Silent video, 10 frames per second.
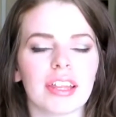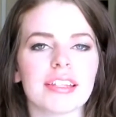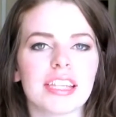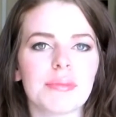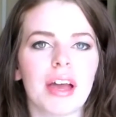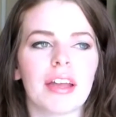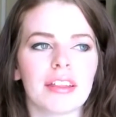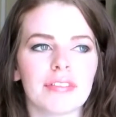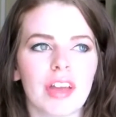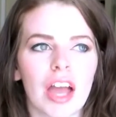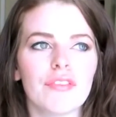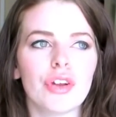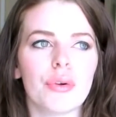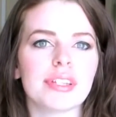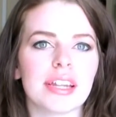Like, I kind of
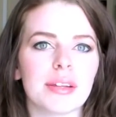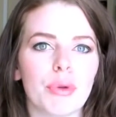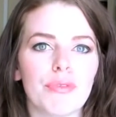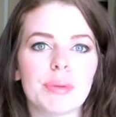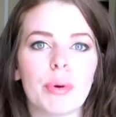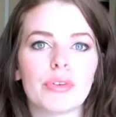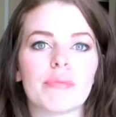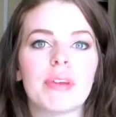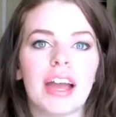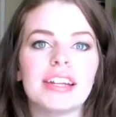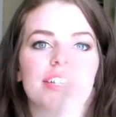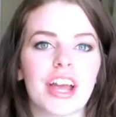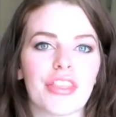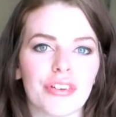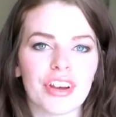noticed that it moves the most from 9 to
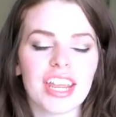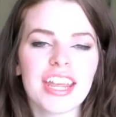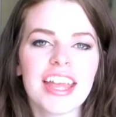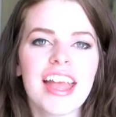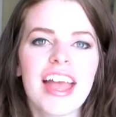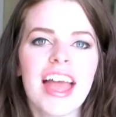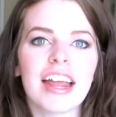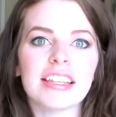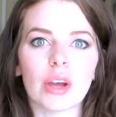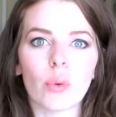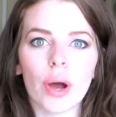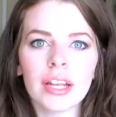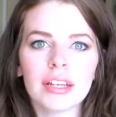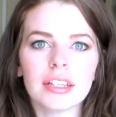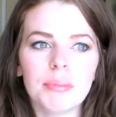9:30. And he's like, what?